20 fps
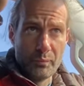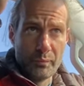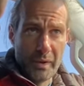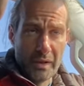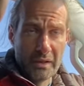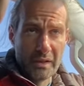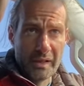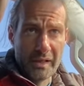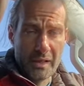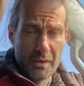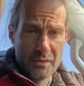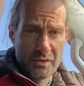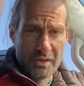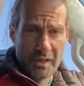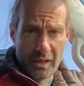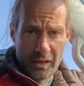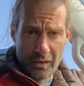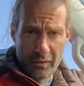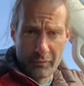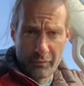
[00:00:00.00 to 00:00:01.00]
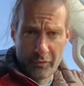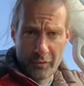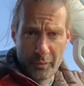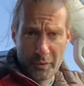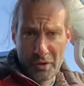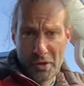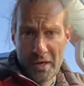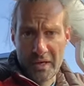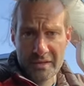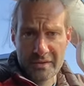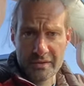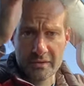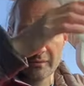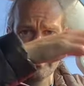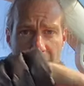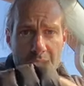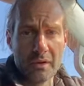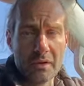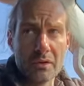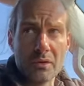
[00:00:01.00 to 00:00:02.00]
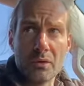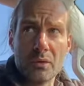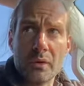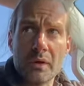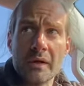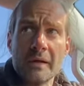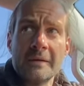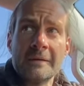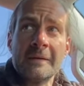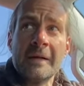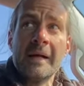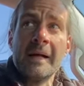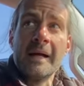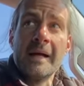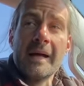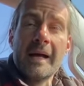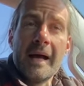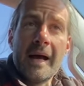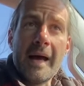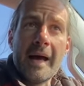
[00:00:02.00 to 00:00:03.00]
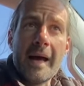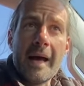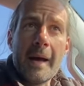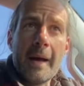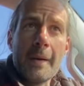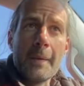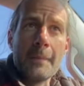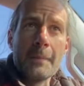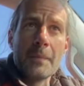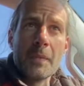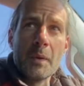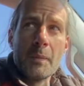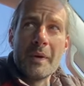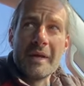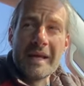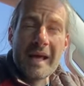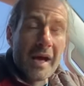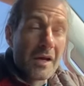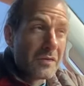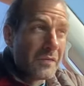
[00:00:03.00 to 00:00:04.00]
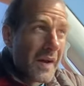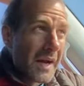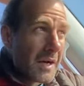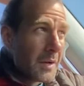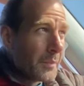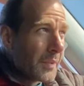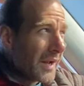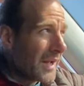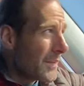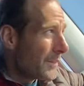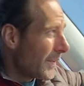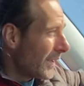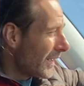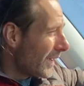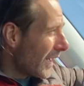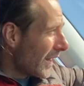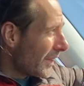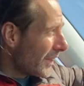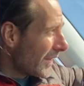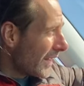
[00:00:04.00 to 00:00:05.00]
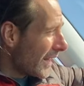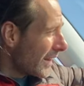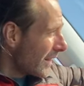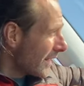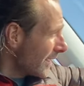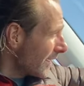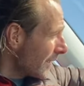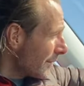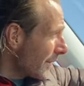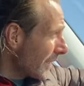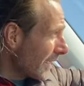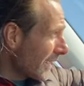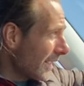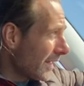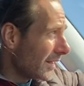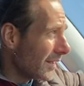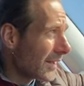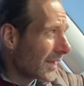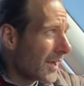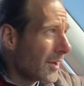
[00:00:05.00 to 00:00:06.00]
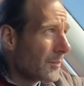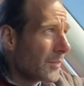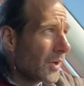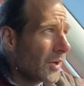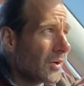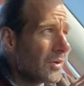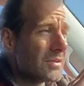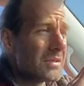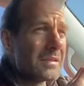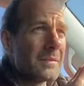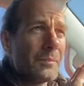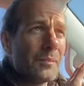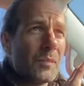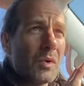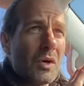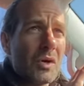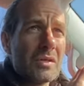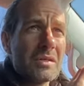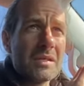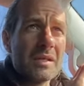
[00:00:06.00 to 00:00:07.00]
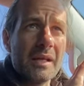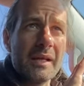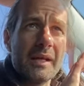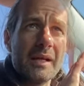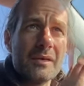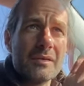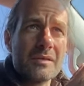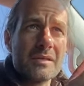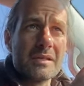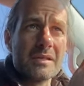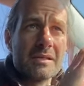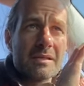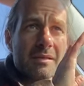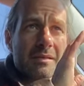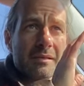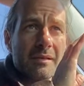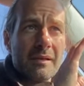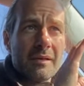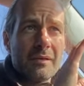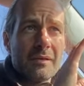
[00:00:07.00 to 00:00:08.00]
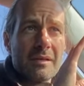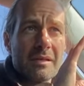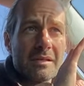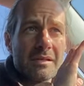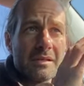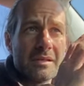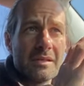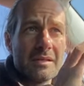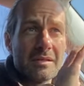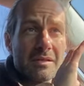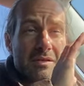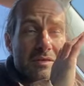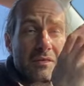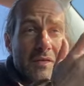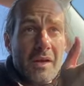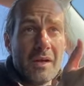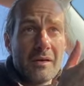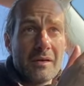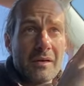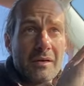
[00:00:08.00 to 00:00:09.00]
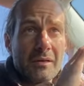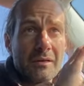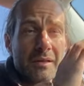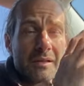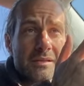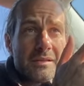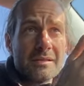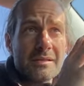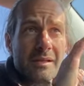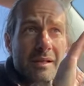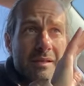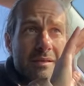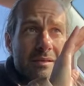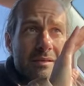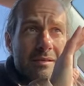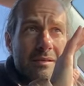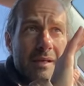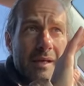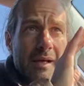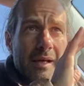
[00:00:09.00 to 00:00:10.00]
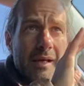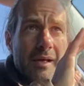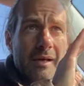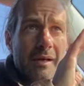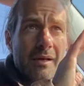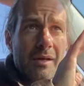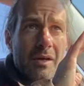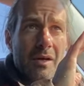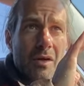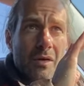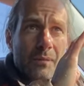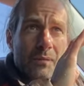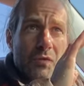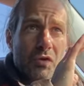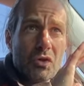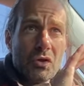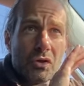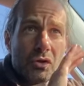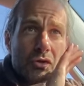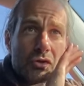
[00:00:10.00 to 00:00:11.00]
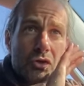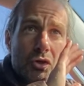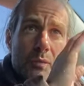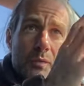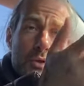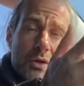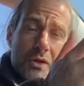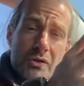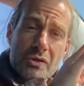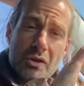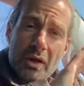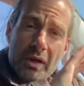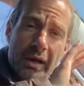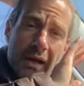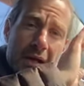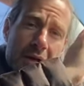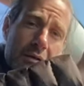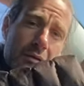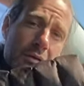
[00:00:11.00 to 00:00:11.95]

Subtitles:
big lighthouse sticking up from the grass, middle of nowhere. But yeah, it's very bright, but I think I might kind of luck out because the lighthouse is, you know, it's spherical, it's tubular, it's got kind